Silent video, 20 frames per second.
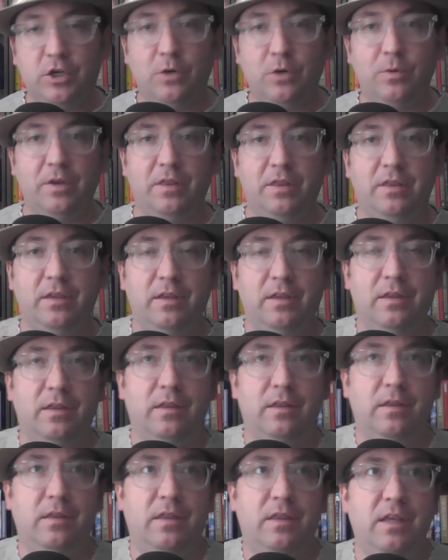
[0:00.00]
with
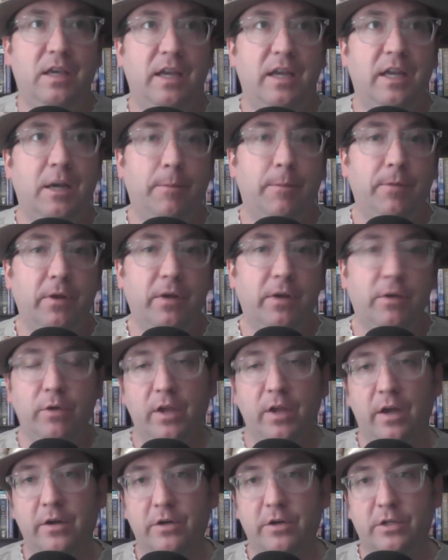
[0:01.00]
the inability to
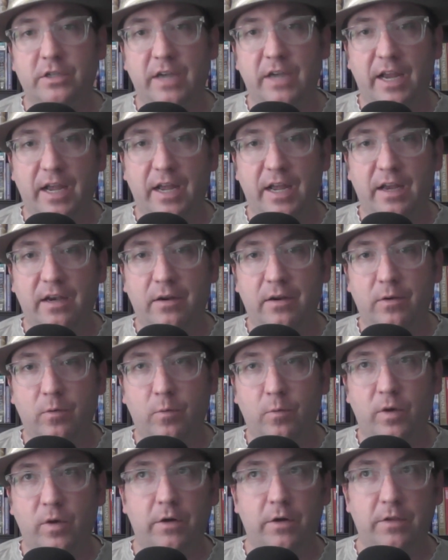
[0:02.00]
really understand
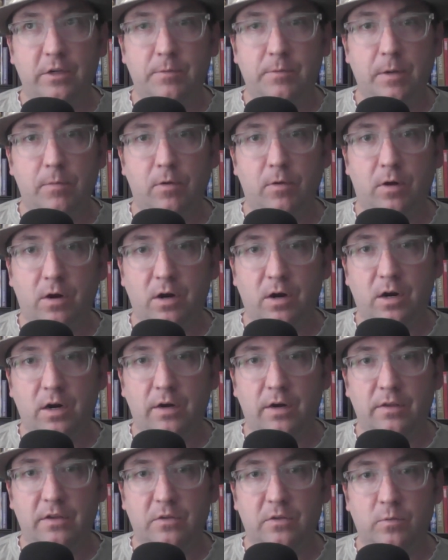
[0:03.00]
where these people are
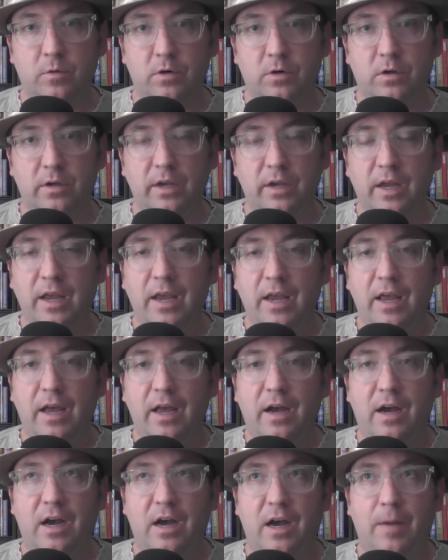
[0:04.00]
in this world,
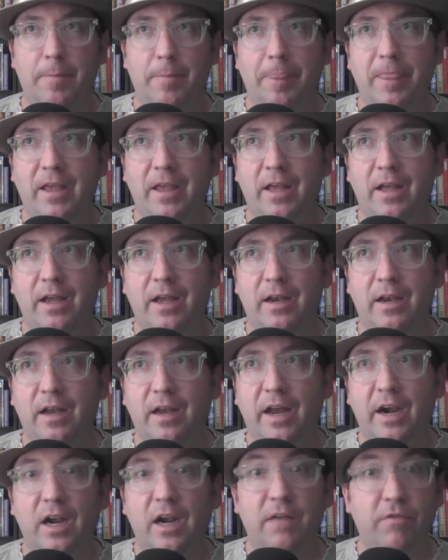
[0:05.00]
and
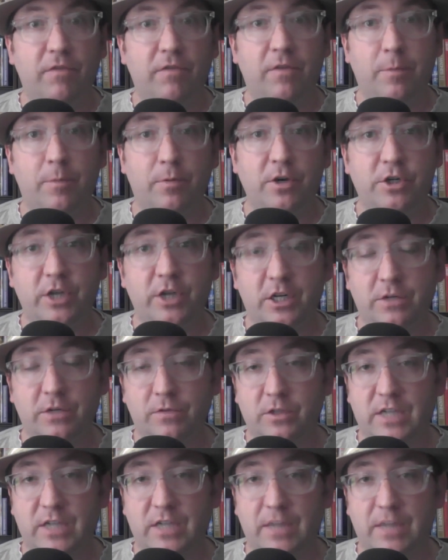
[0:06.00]
not enough of an appreciation for
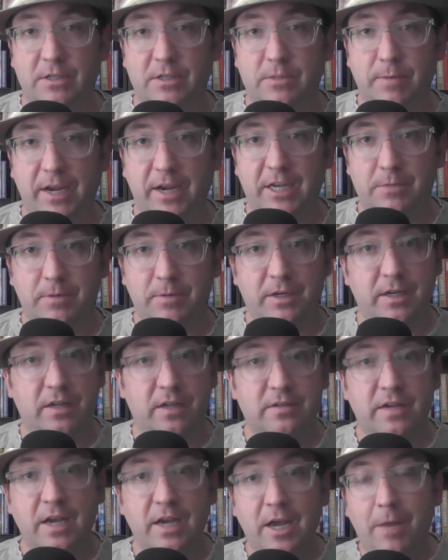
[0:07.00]
time and space,
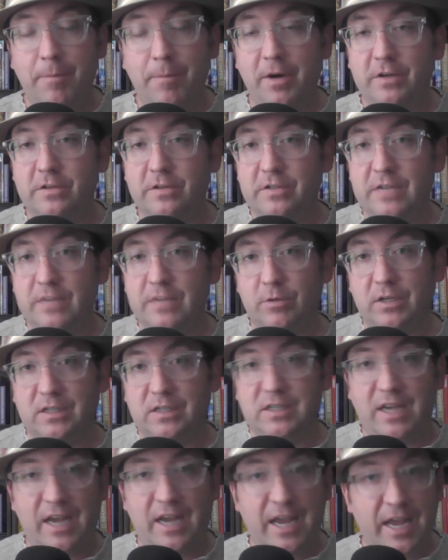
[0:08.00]
because Maristan's able to
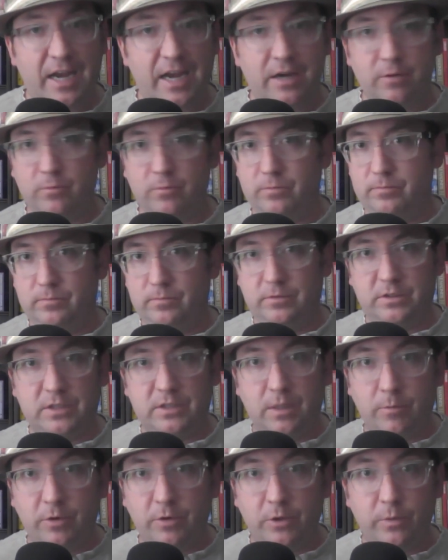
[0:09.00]
take
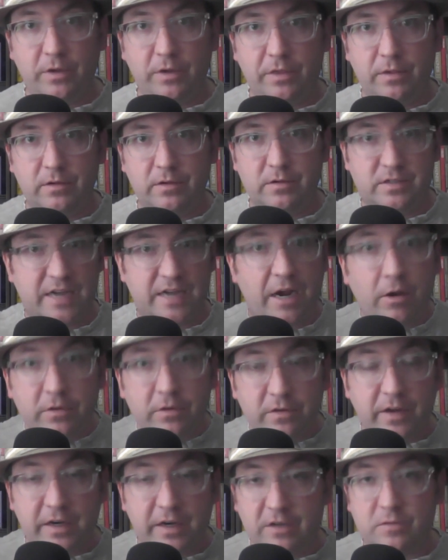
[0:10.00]
someone who he
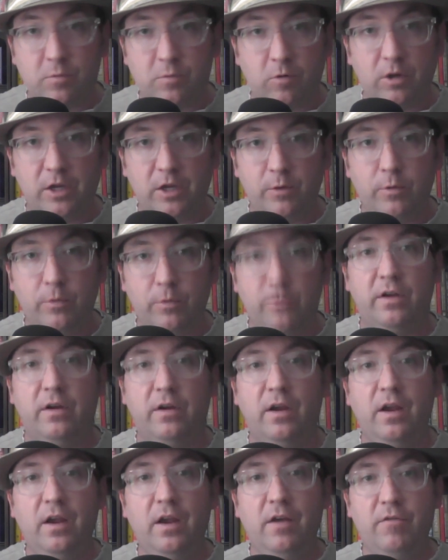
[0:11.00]
sounds like is mortally wounded
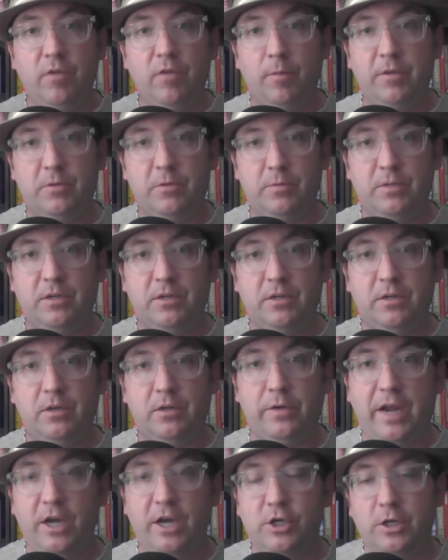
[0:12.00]
from this particular
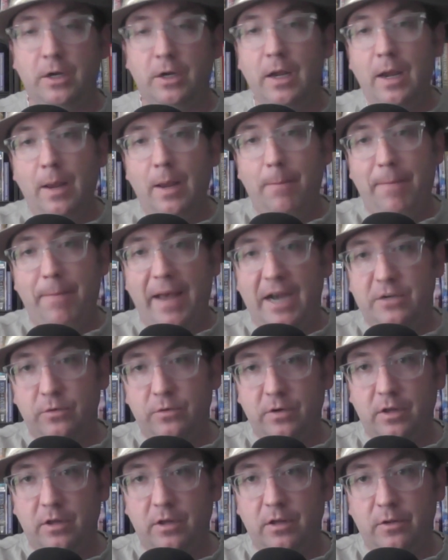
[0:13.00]
location back to
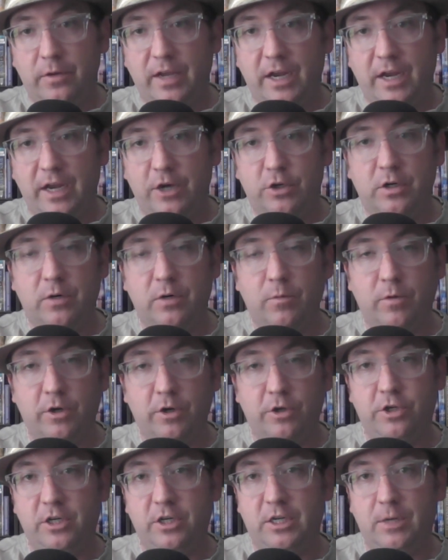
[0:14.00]
another location where
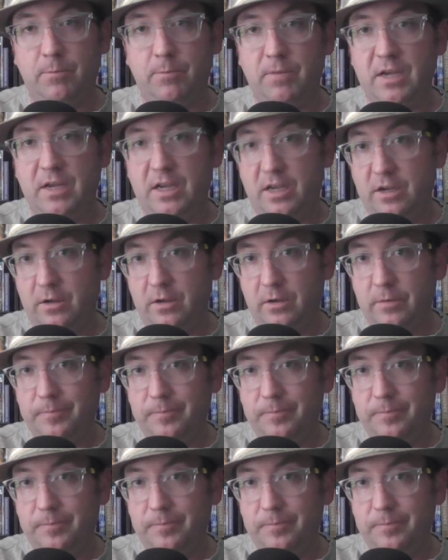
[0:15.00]
she can be healed.